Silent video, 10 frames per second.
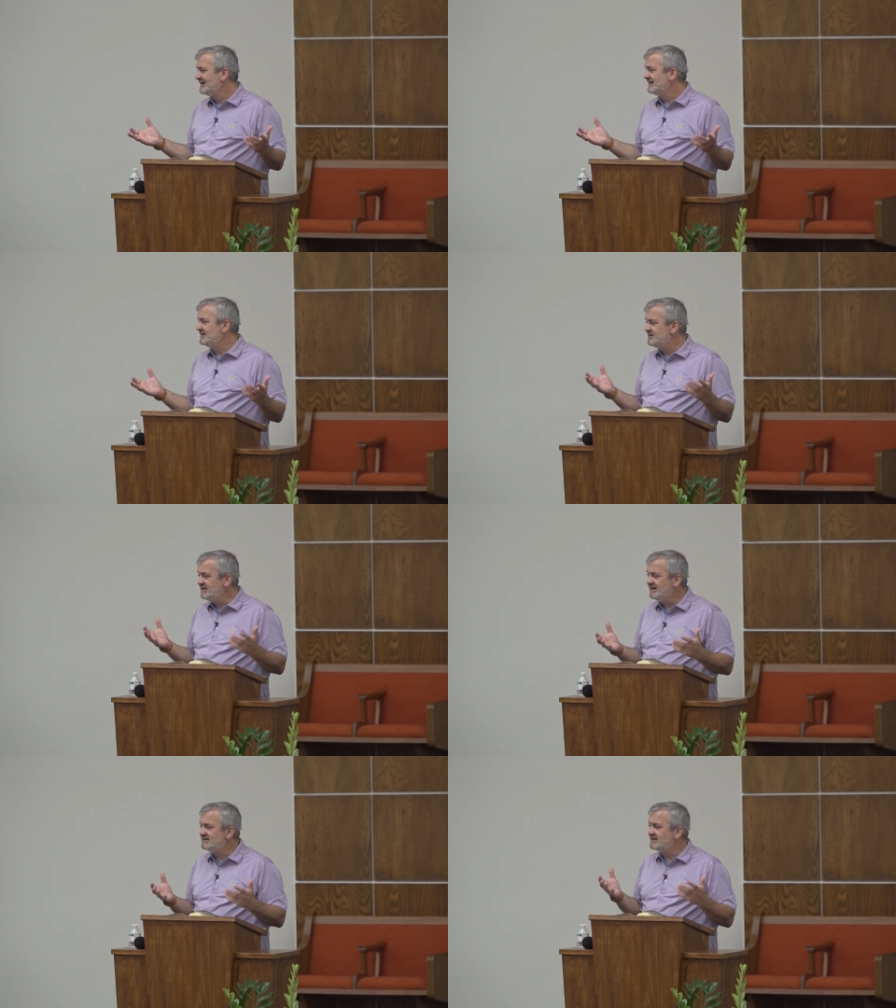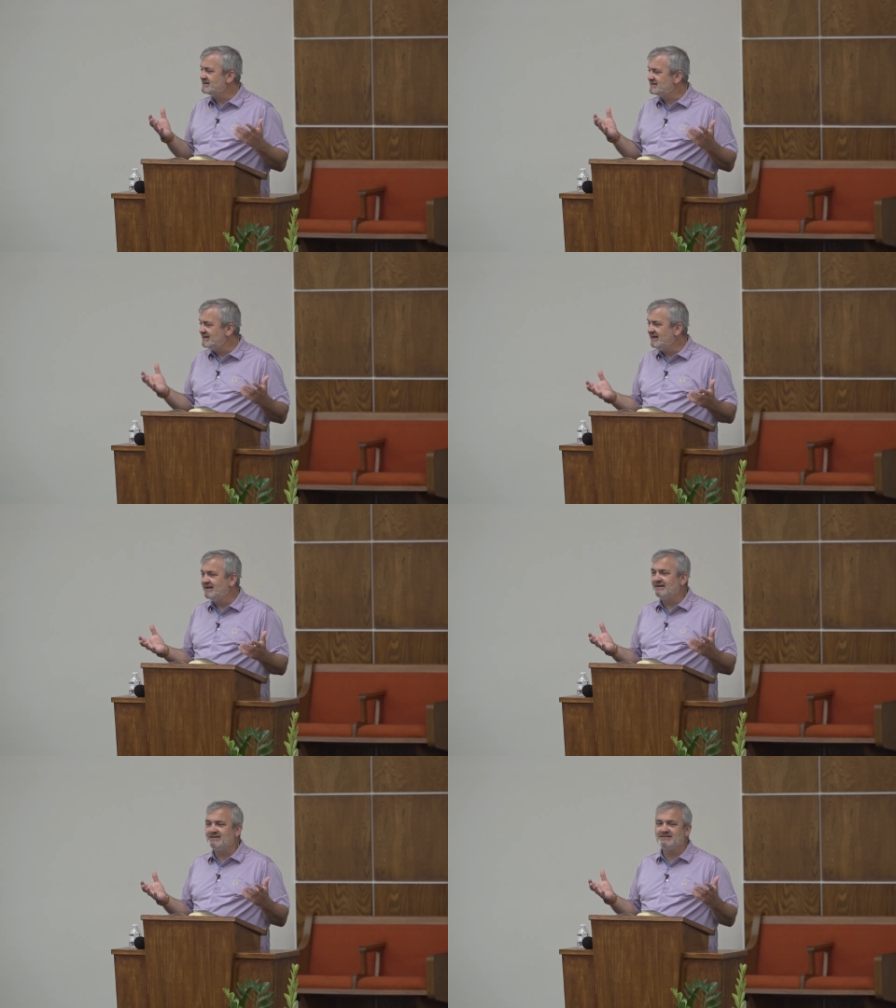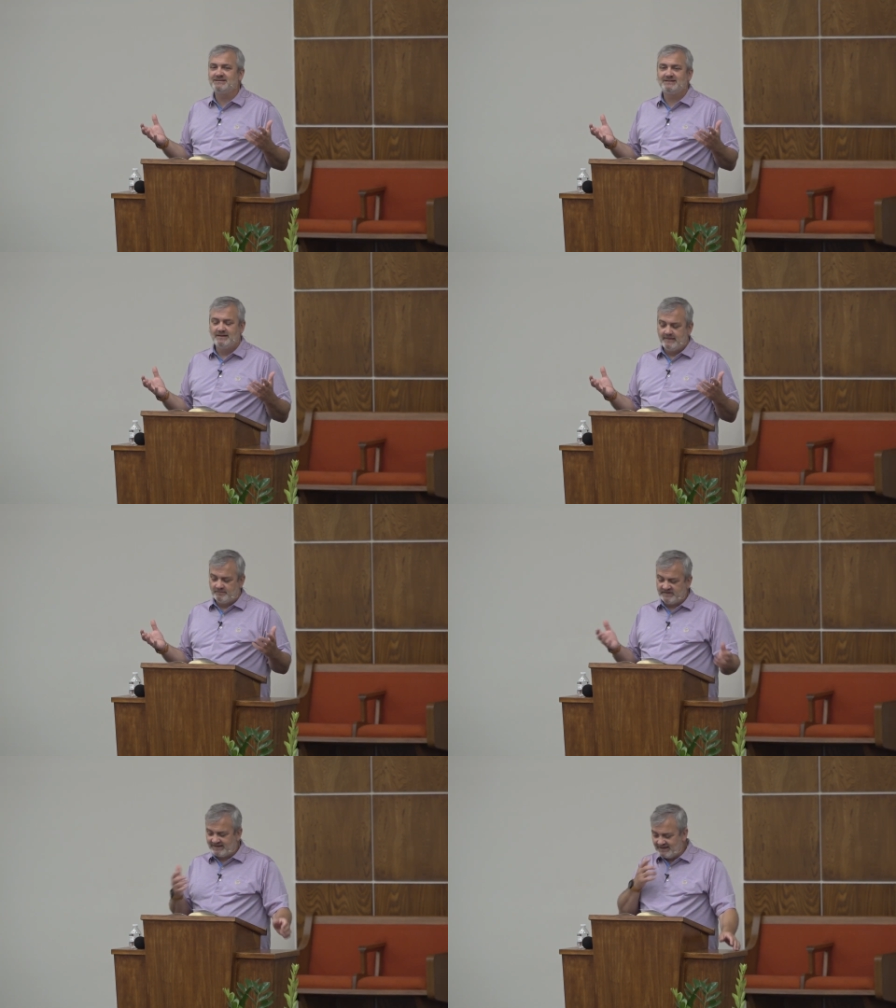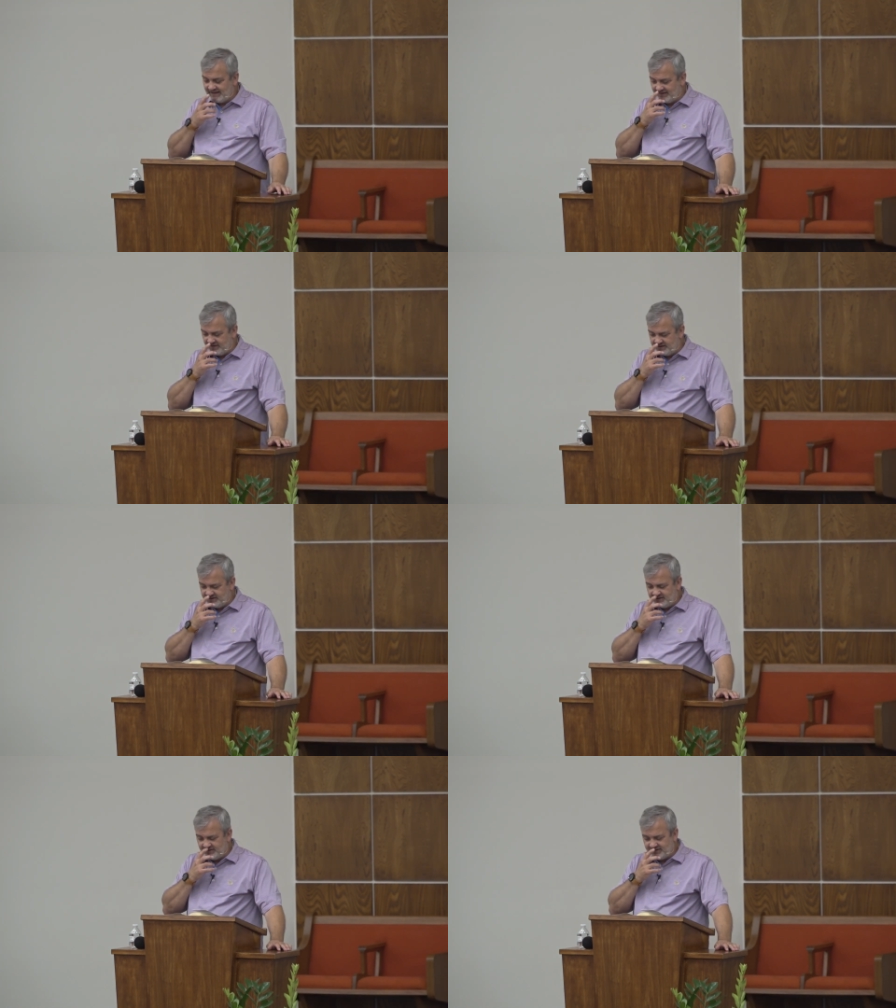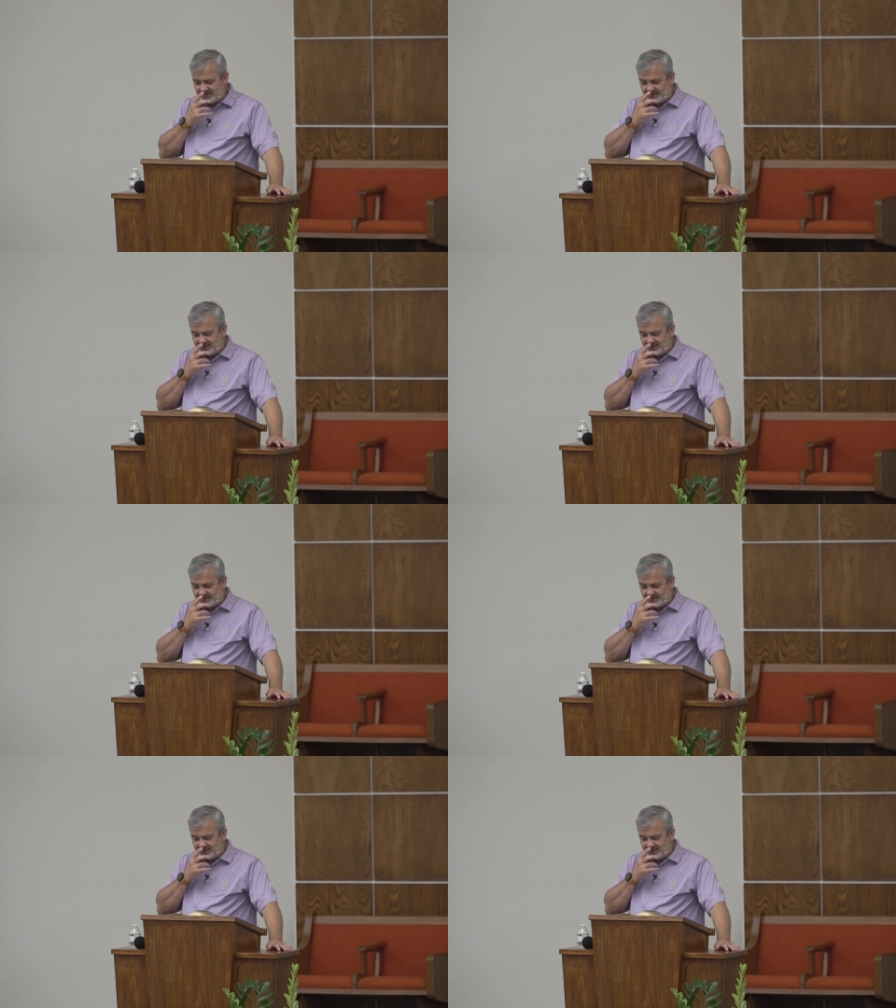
that Jesus is the King of the Jews.